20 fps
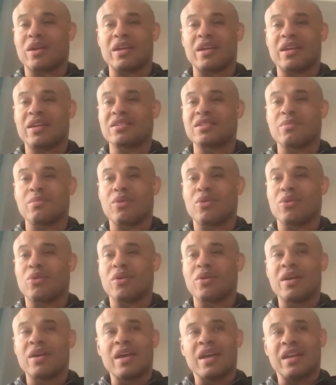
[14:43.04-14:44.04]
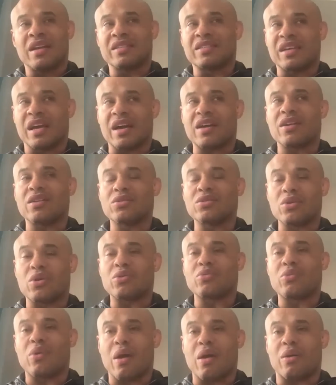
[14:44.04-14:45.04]
he doesn't belong. In the second and
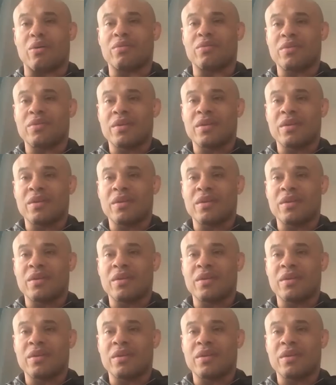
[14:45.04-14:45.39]
third round.